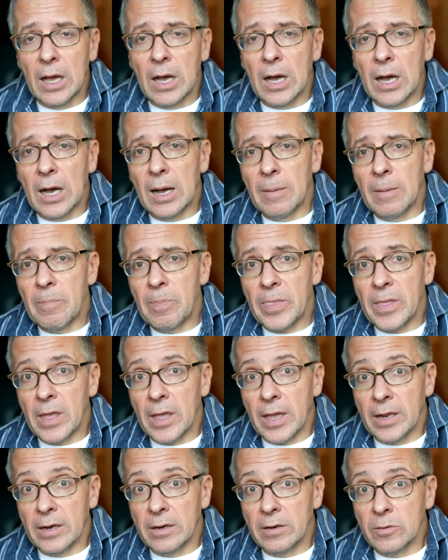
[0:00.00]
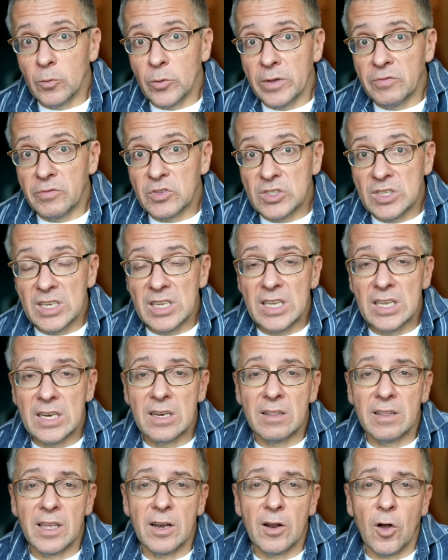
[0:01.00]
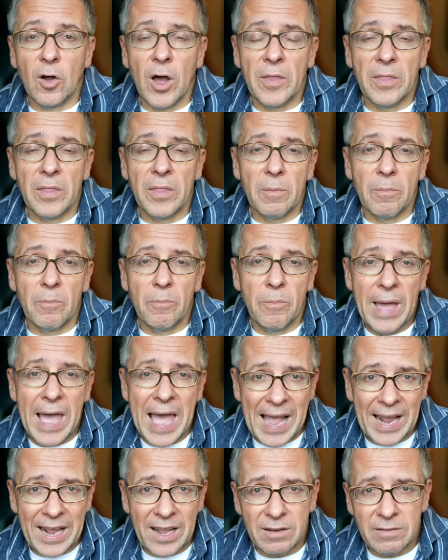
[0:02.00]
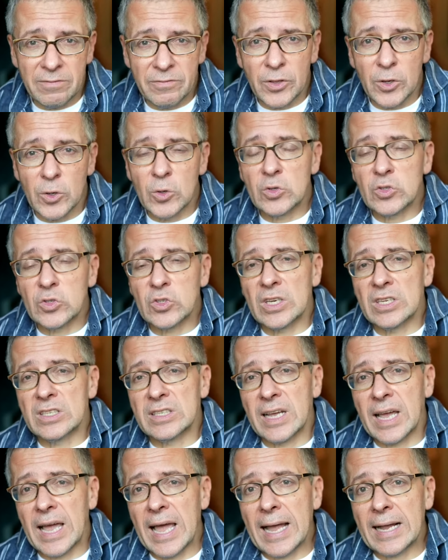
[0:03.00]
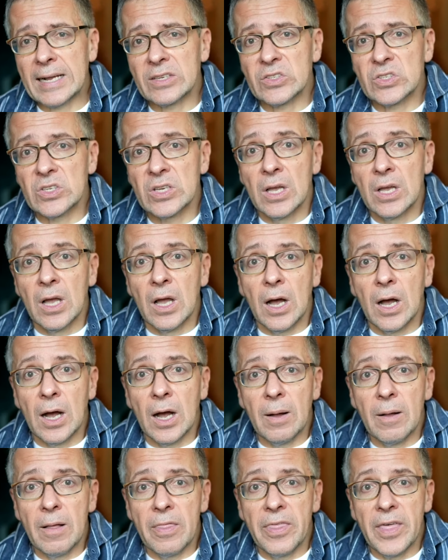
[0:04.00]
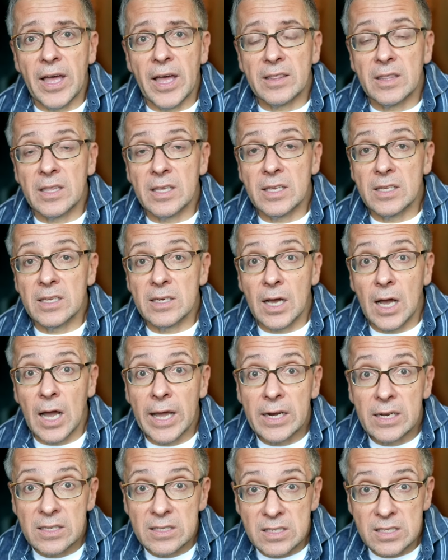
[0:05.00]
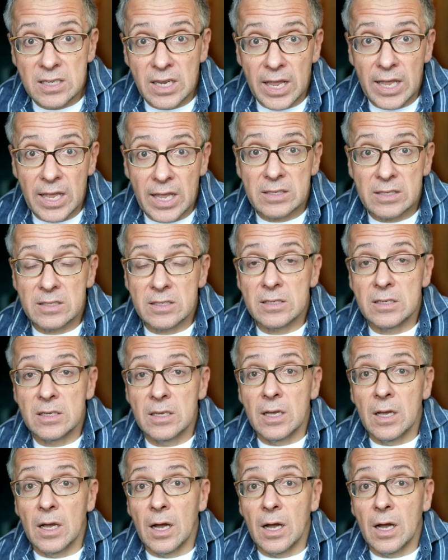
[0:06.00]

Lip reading: And we've seen that on the back of those attacks, that the United States,